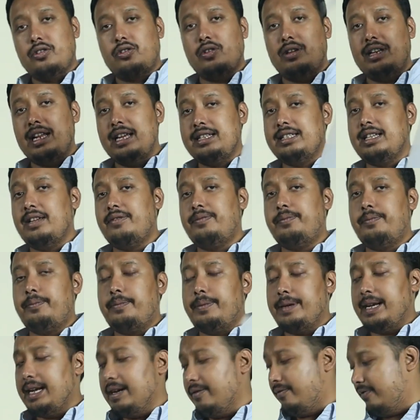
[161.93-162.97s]
laser
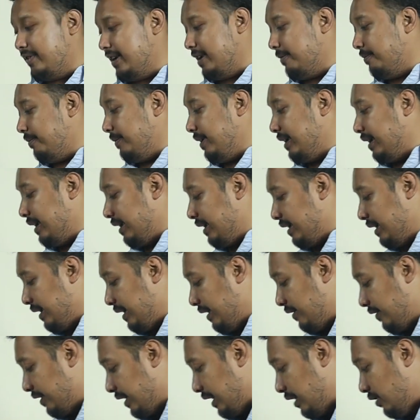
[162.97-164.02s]
print film,
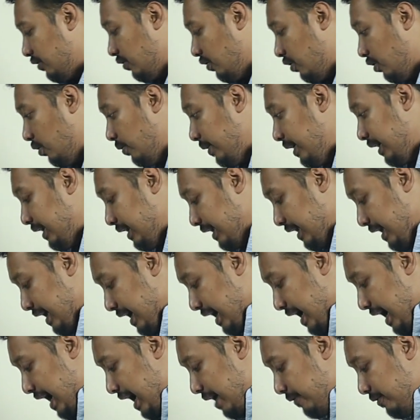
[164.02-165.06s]
you can go with,
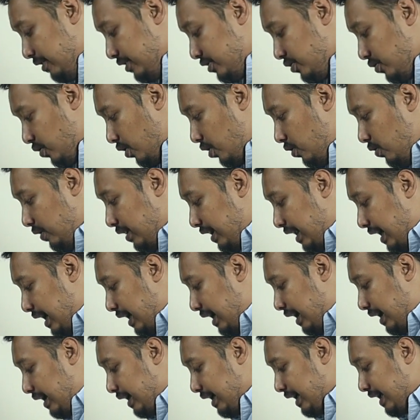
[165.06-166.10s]
I will show you
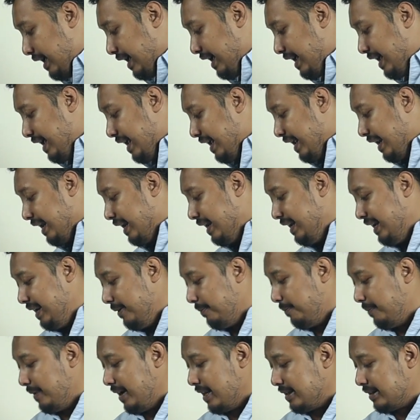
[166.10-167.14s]
the
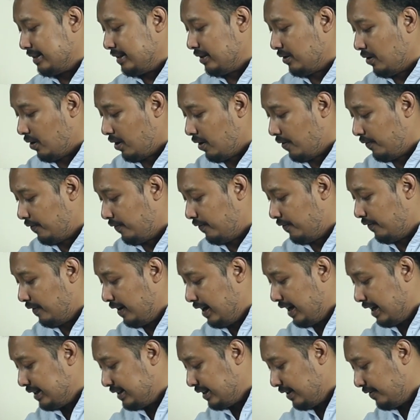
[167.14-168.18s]
deepness of
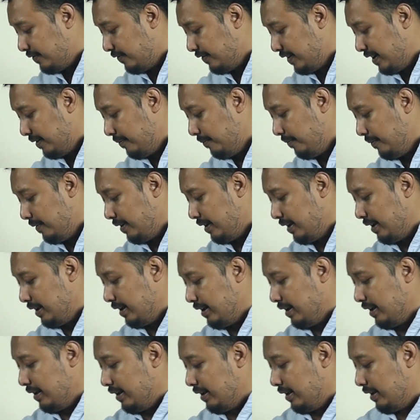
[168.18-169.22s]
laser film.
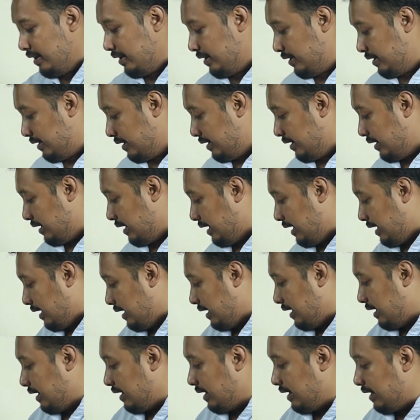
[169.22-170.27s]

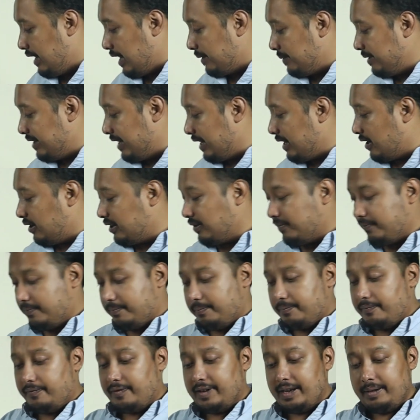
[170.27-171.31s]
Let me take out the
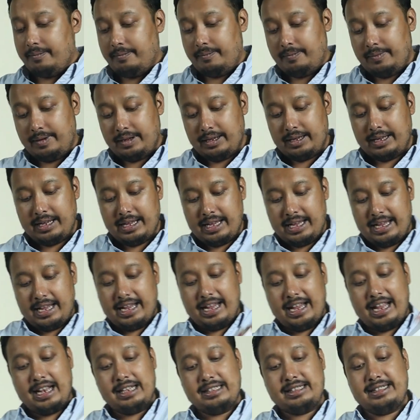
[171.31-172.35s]
film
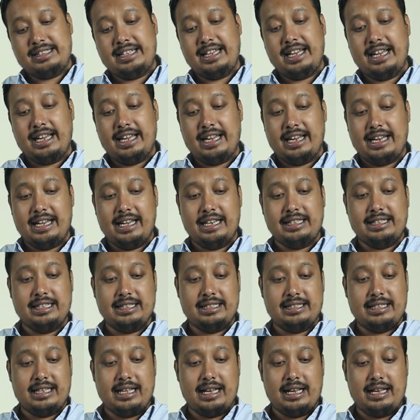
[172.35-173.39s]
and see, this
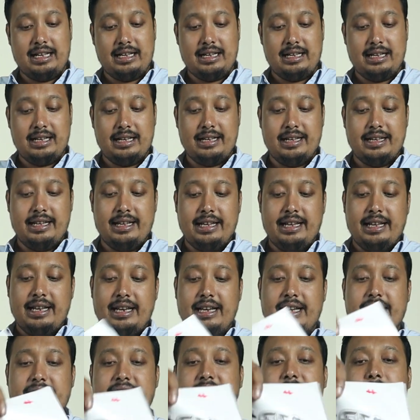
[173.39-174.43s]
is the
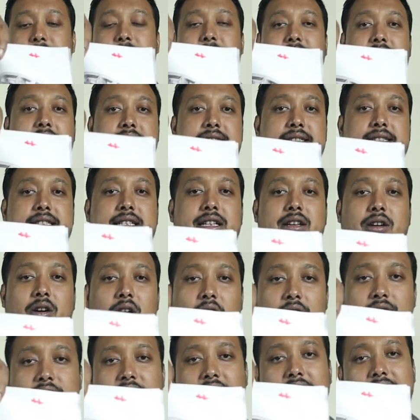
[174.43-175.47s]
deepness
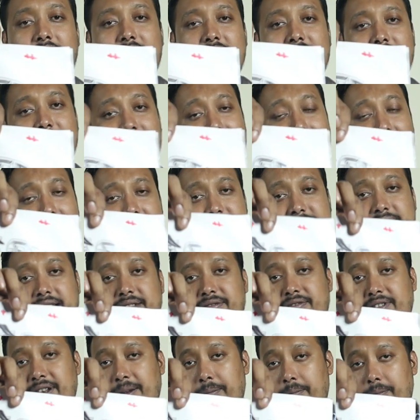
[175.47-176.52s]
of the
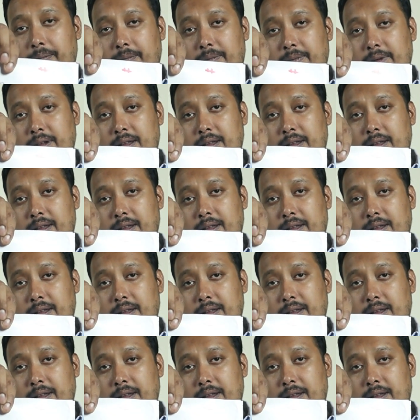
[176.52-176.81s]
laser film.